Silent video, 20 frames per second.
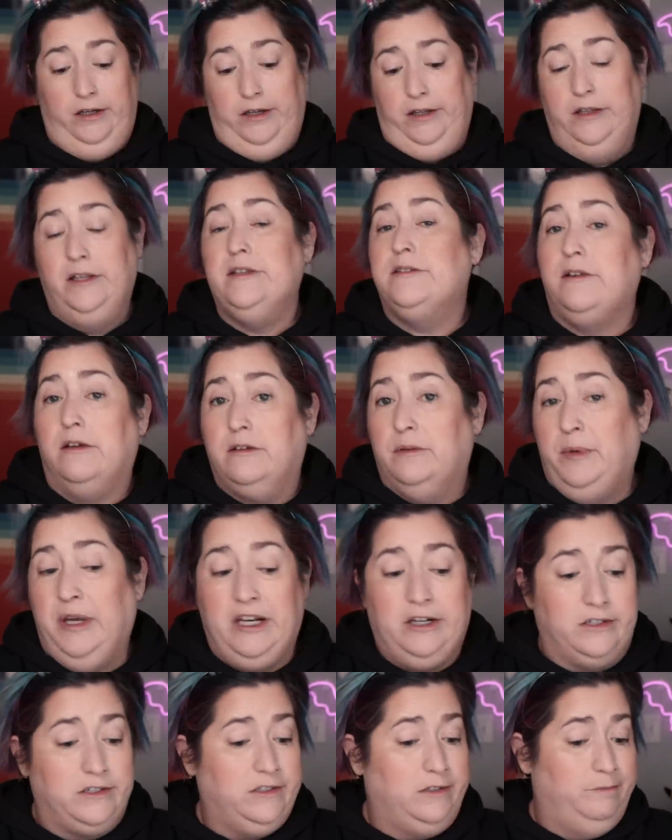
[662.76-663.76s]
And that's all that
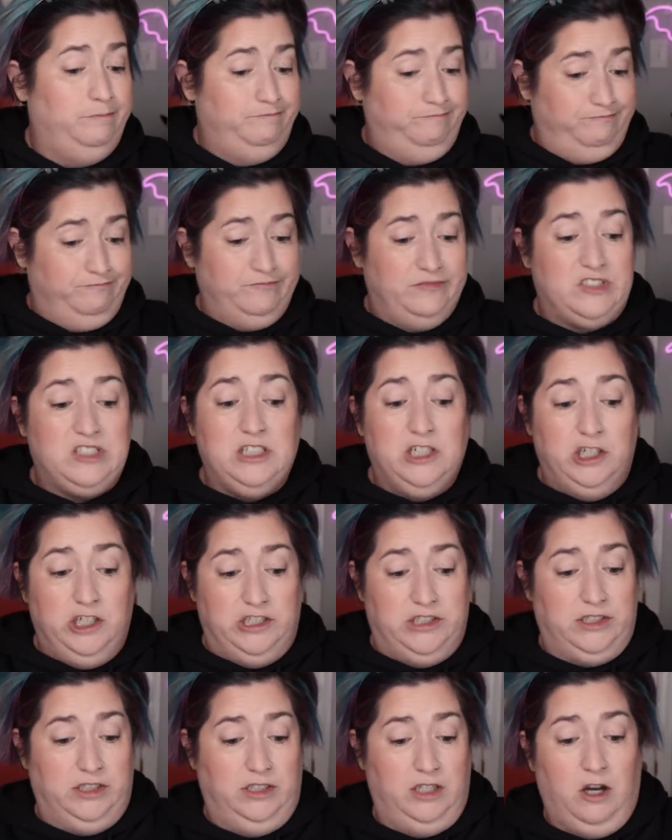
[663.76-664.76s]
matters.
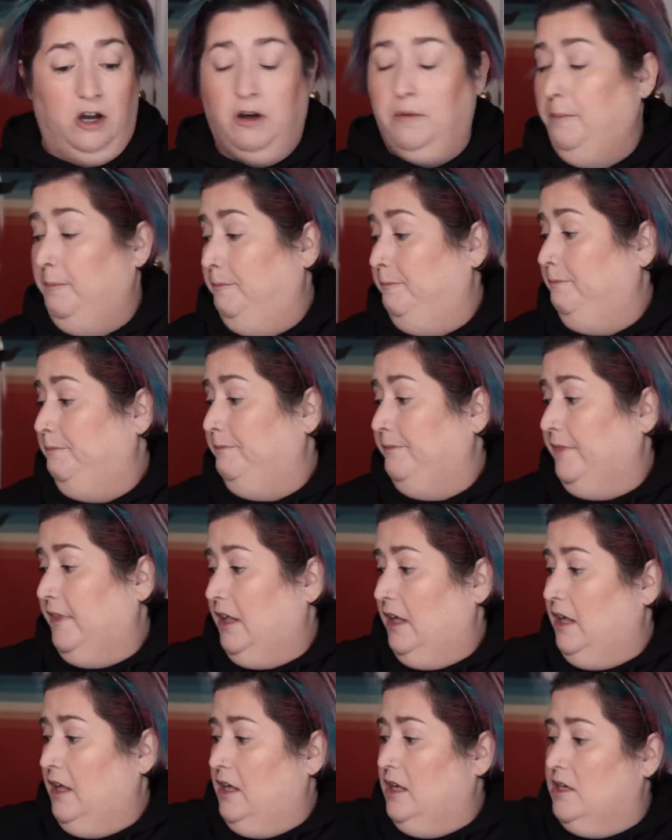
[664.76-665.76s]
Seriously, y'all.
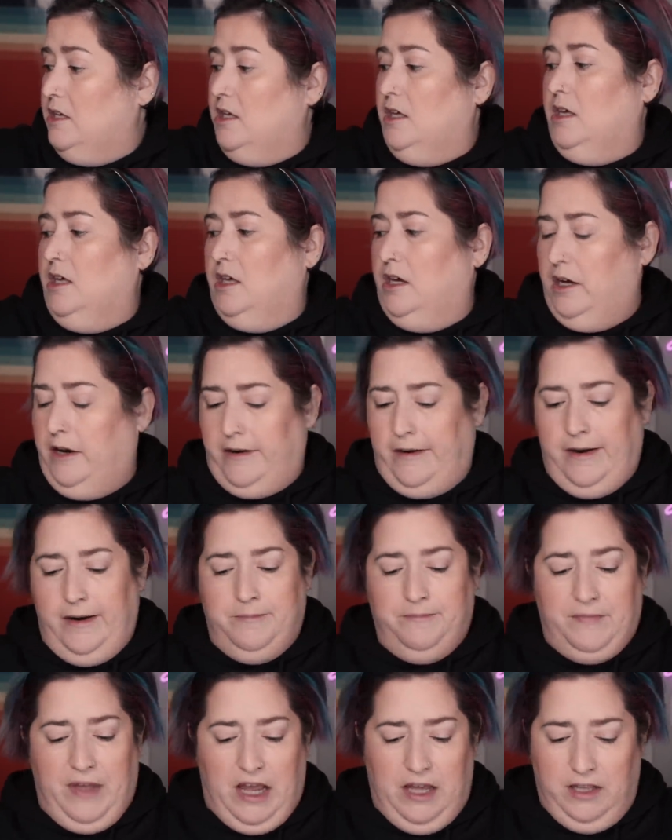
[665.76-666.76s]
All right,
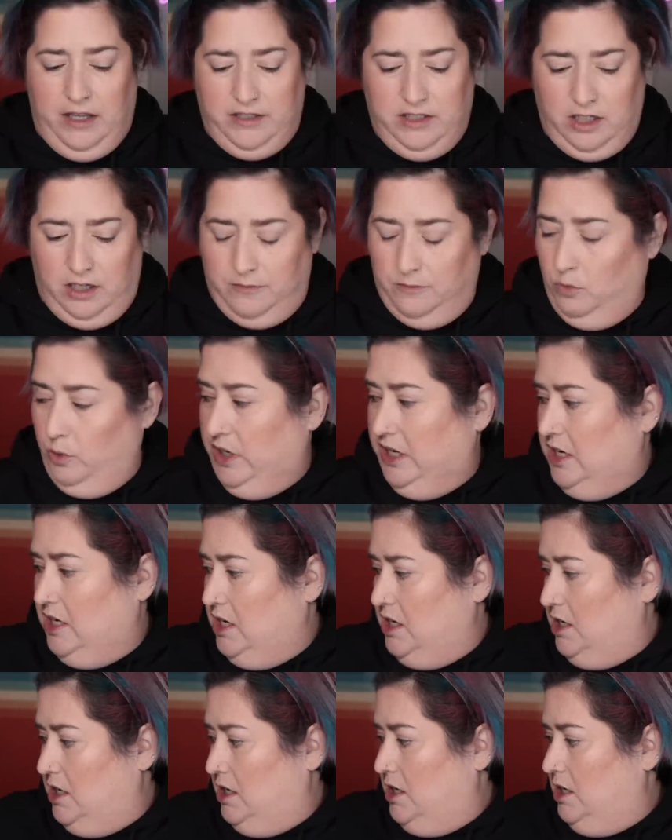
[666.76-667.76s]
highlight done. We
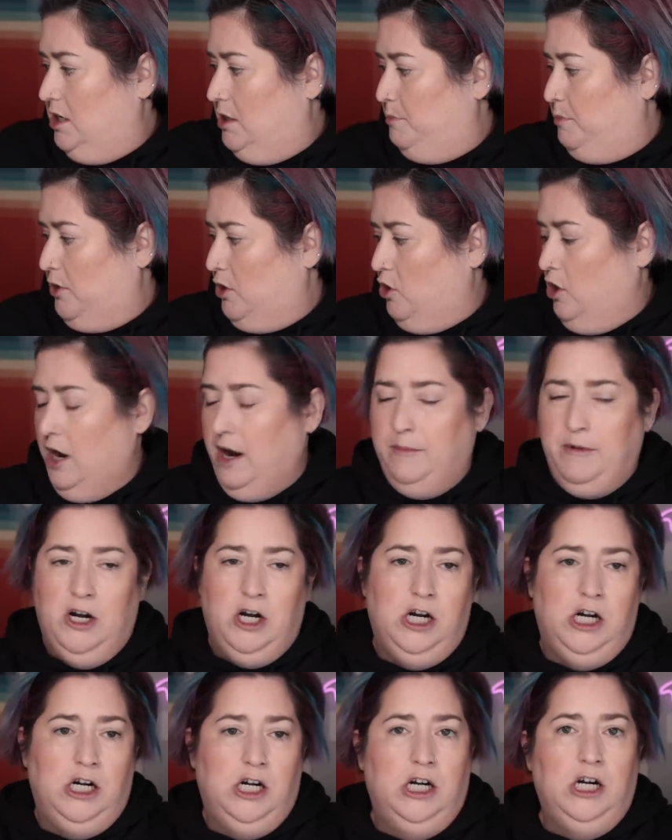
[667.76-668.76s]
need
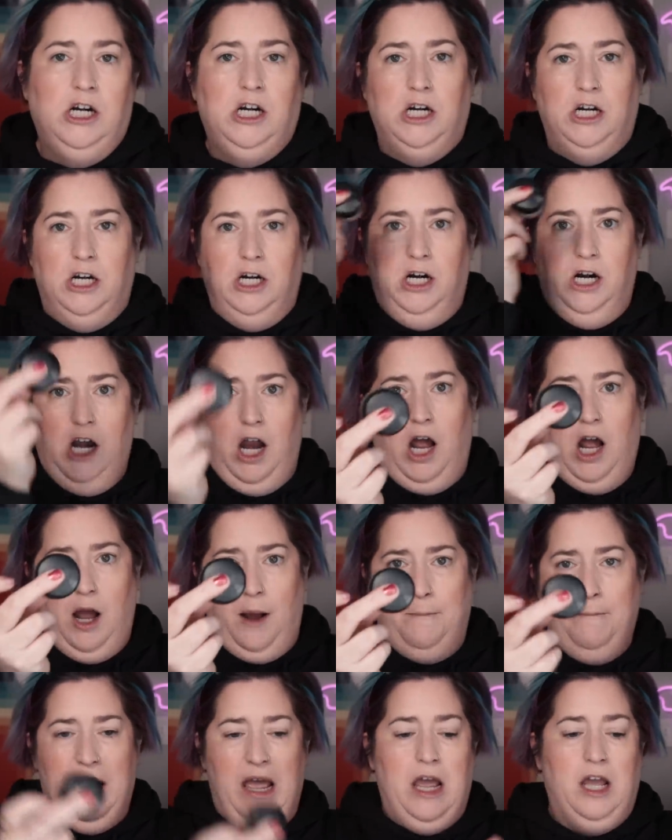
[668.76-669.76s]
primer.
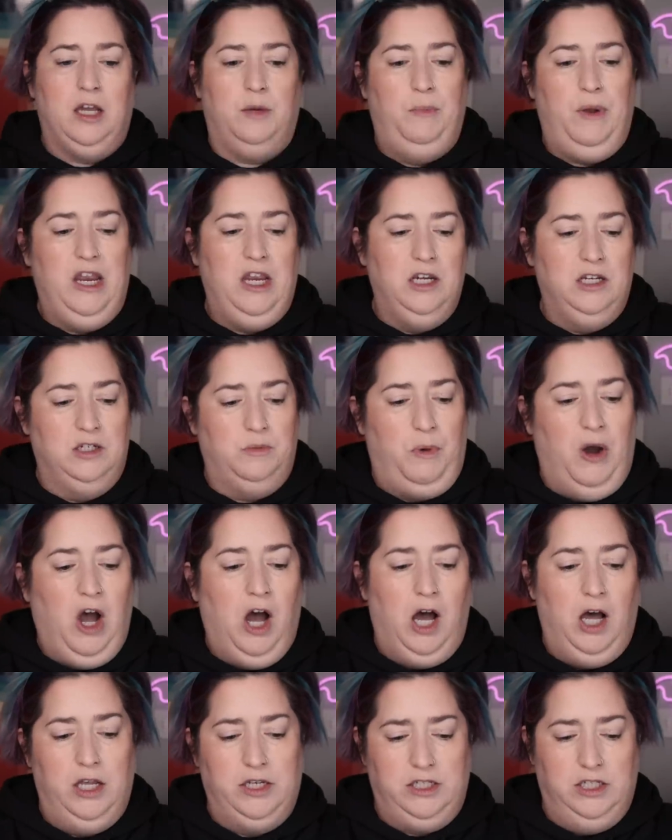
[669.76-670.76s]
MAC paint
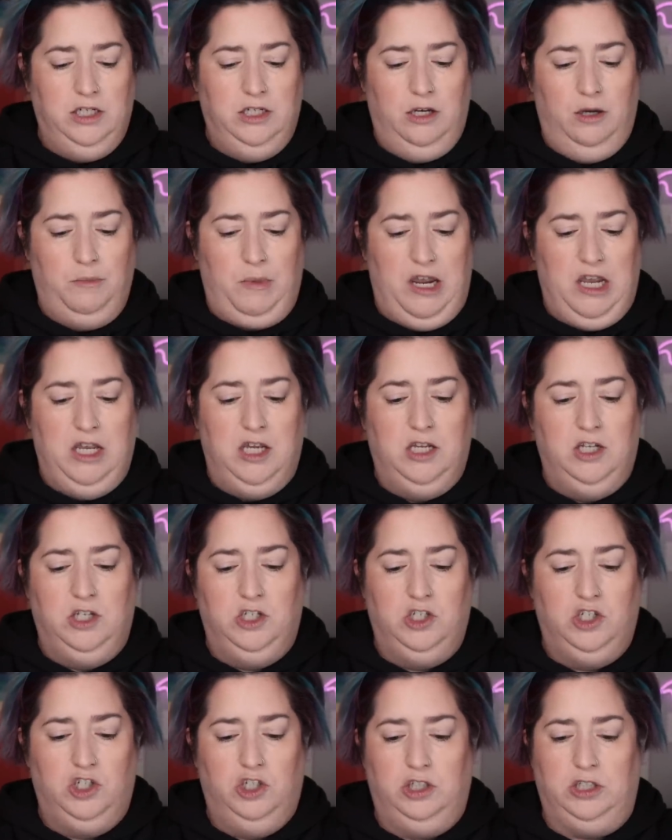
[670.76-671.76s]
pot in
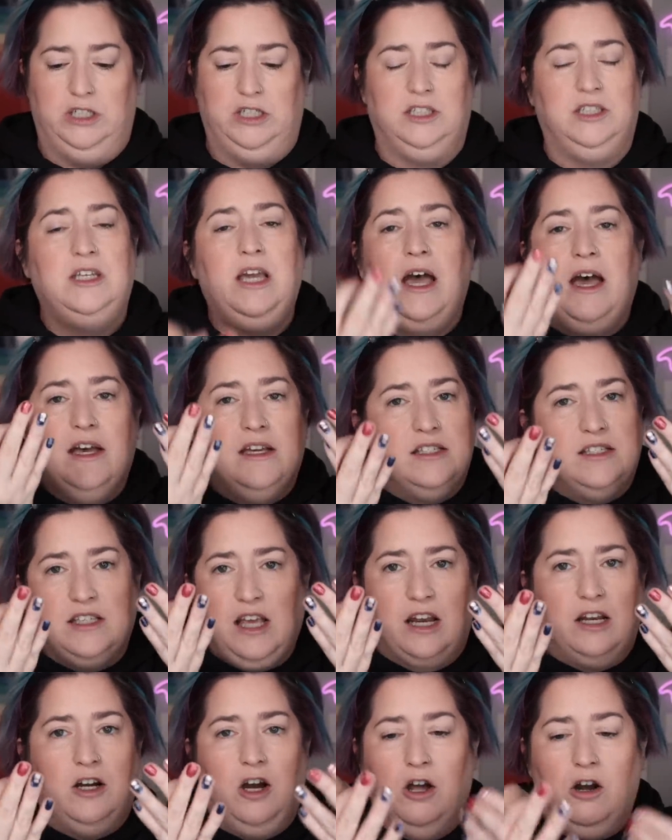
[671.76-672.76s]
Painterly. Yes,
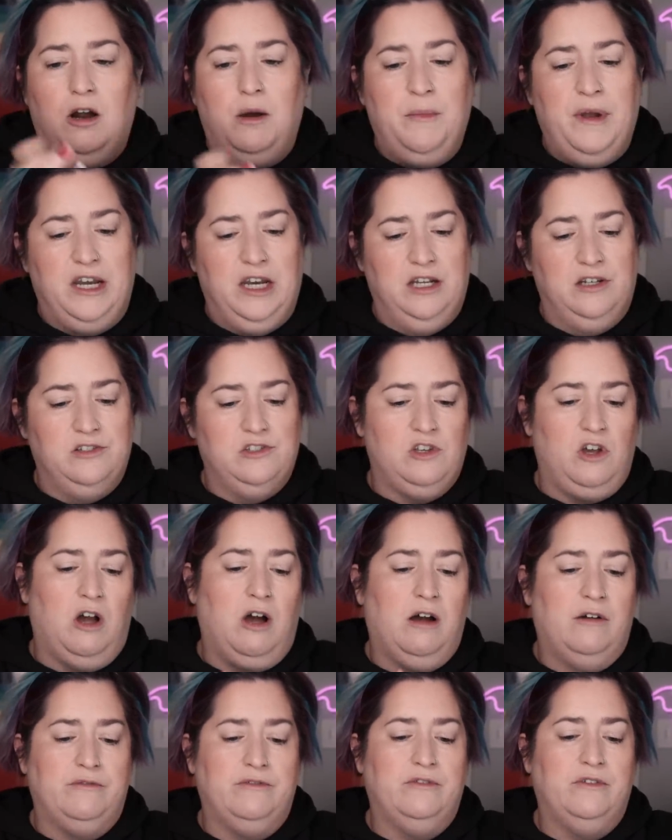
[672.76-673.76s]
I cut all my nails
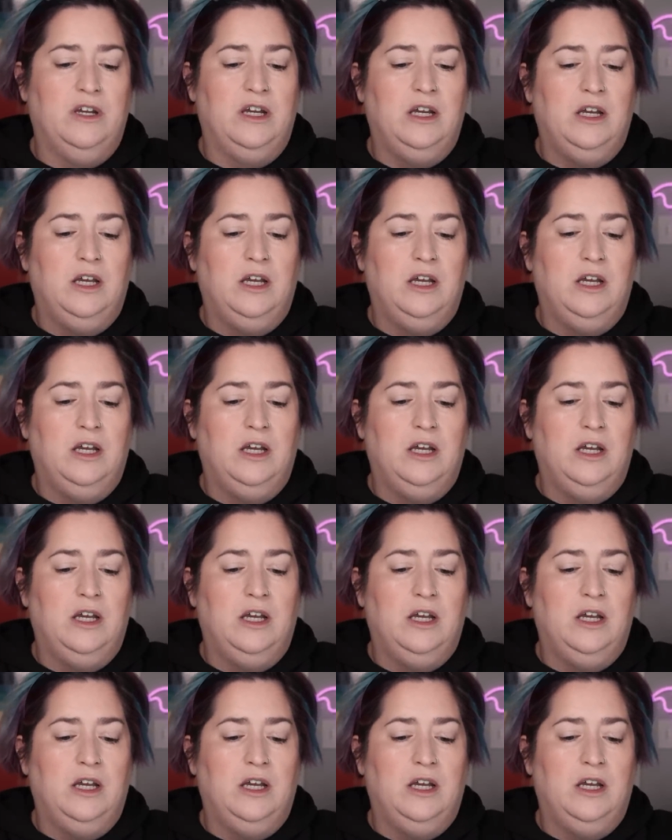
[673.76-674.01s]
off